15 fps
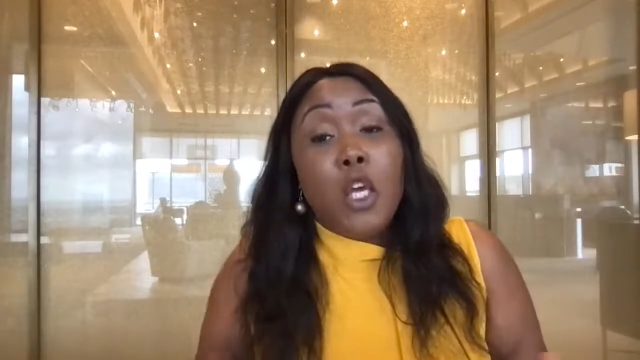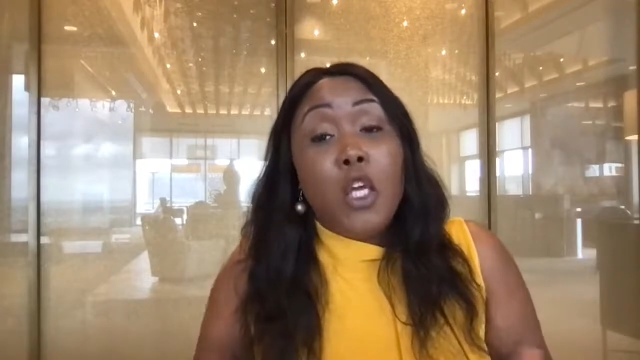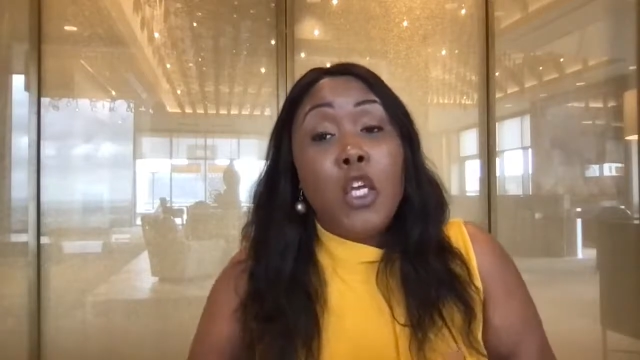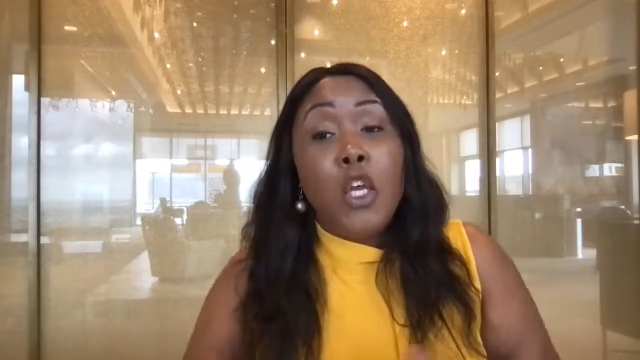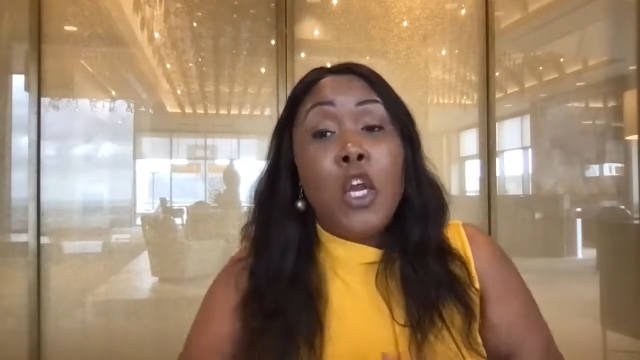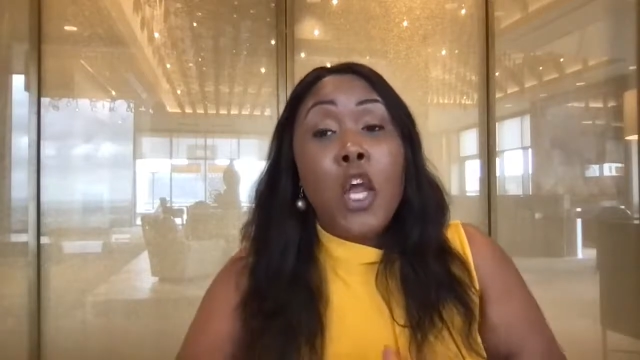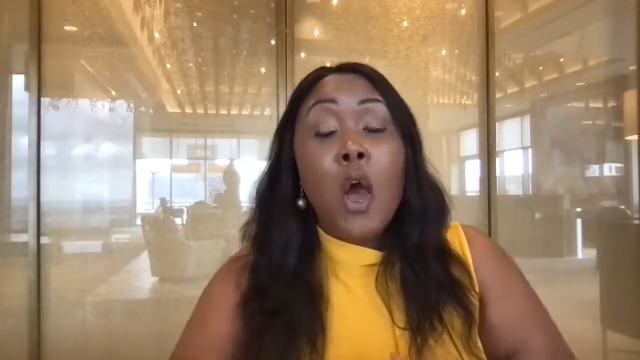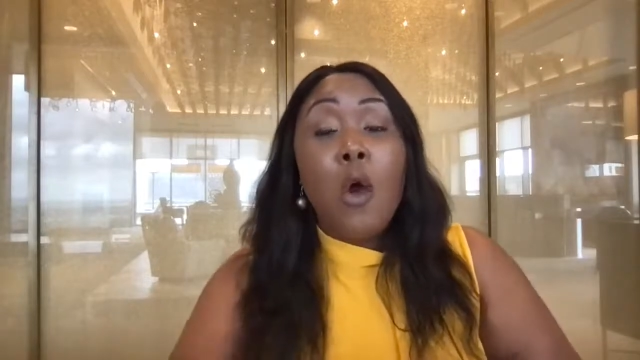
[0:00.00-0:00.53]

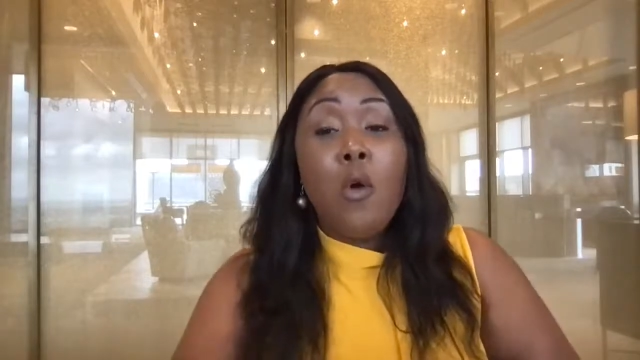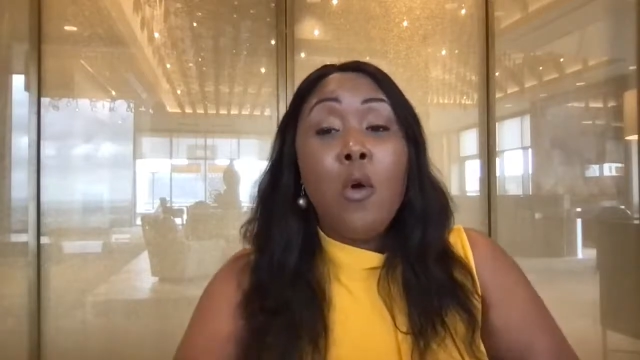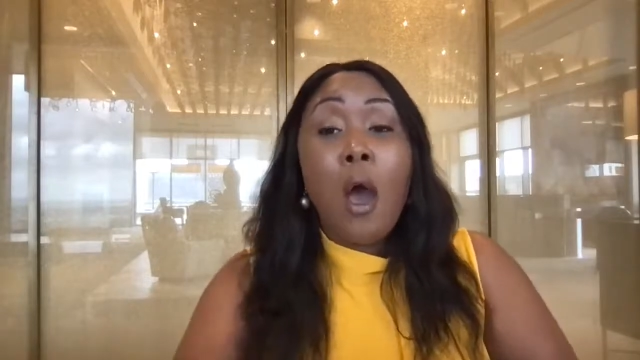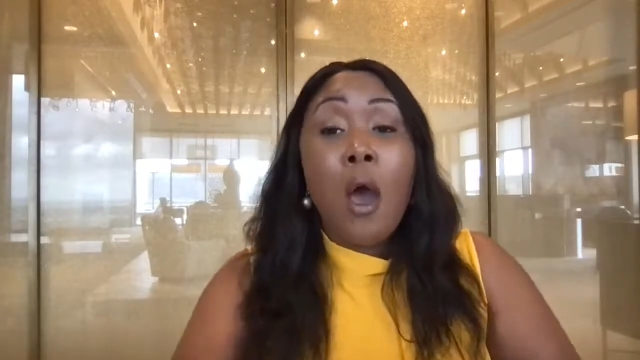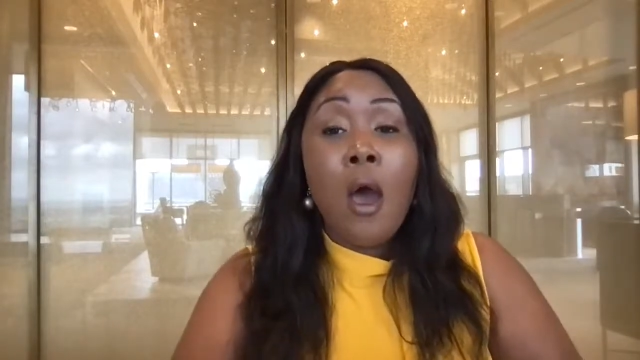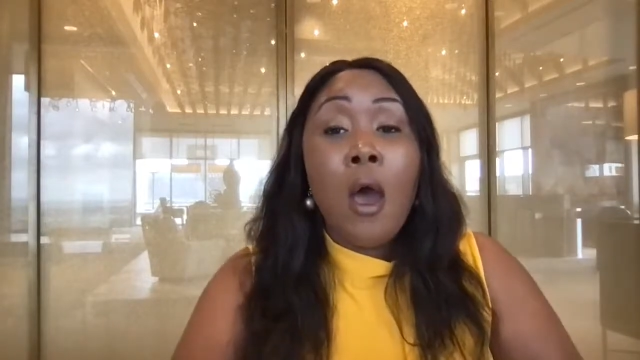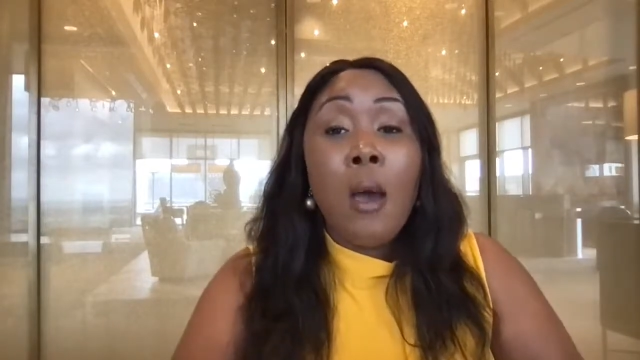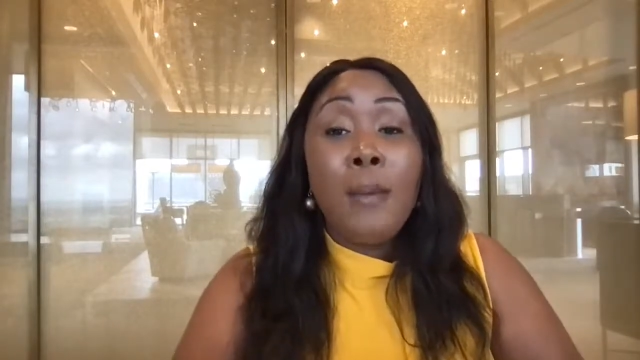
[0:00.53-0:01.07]

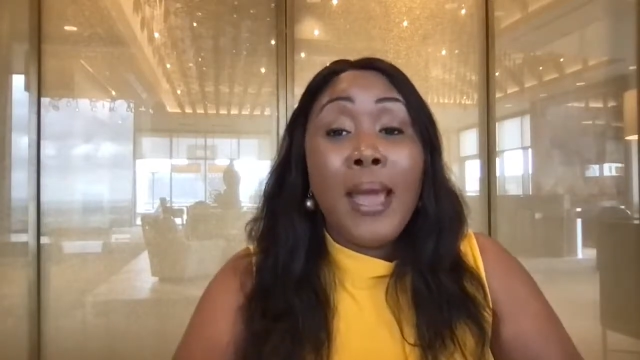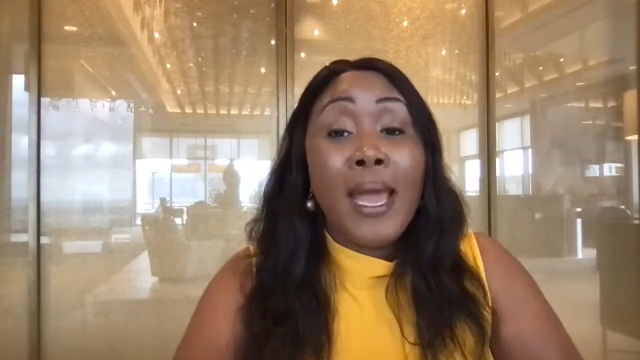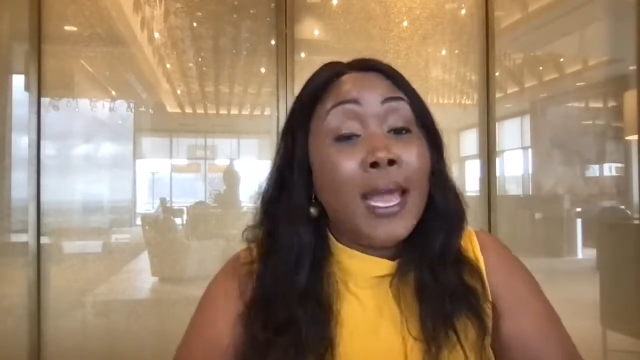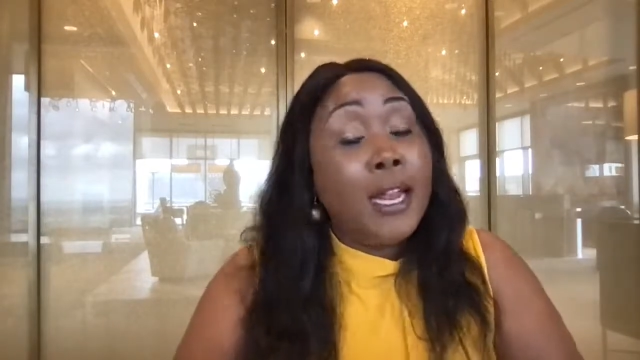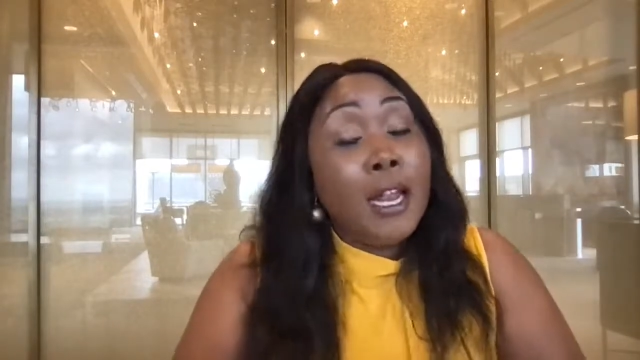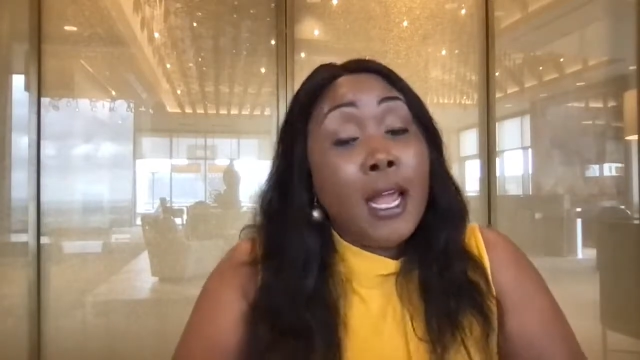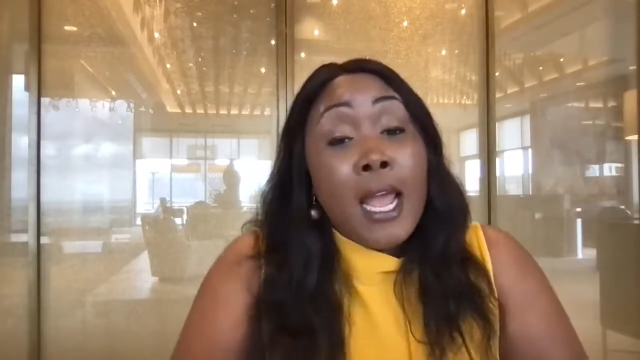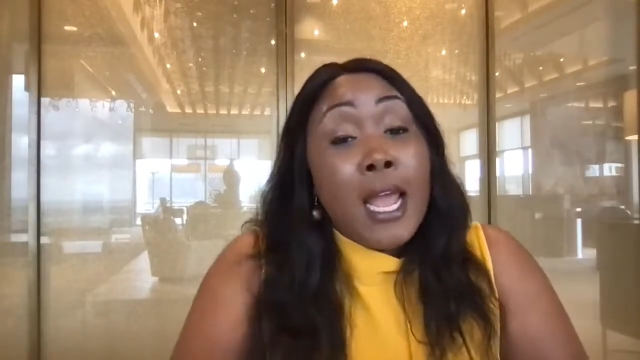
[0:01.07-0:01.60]
and
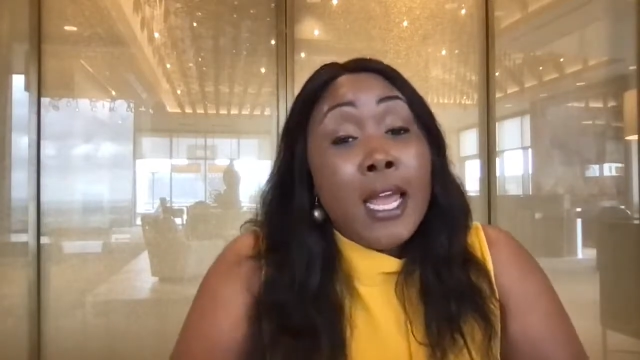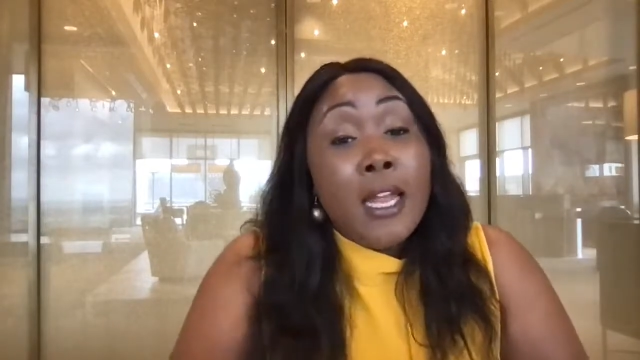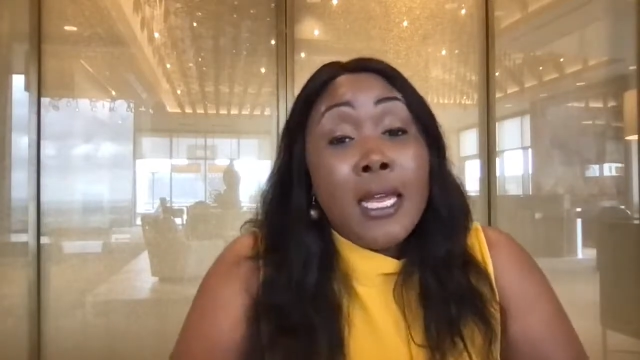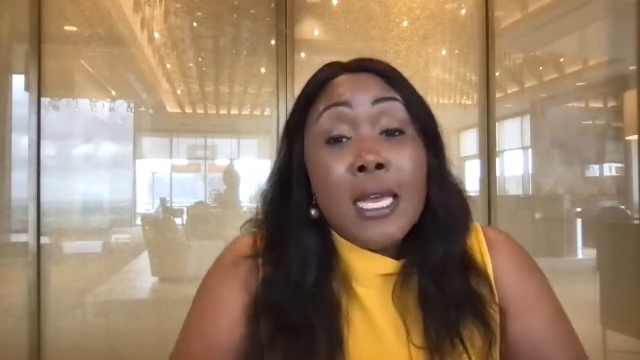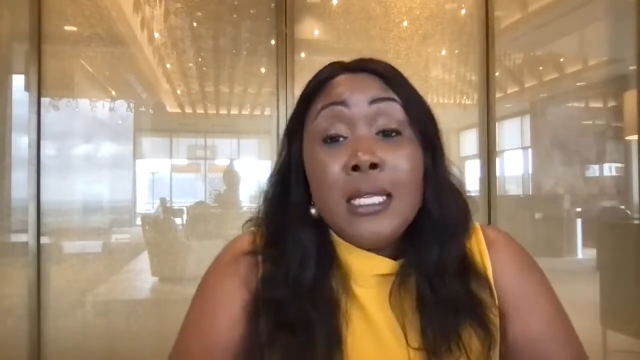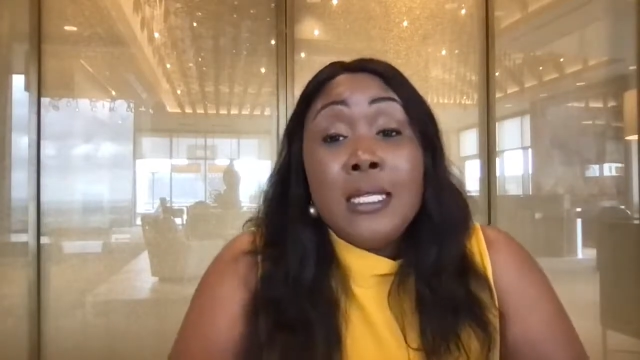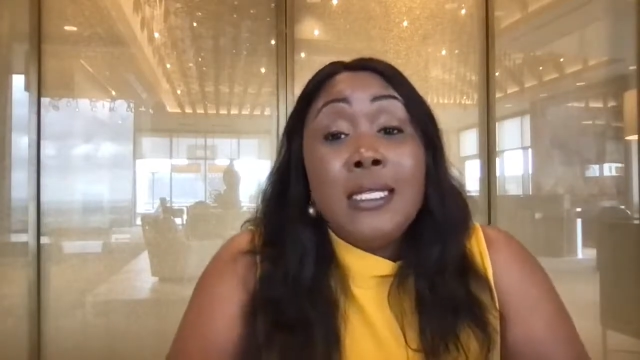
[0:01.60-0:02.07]
it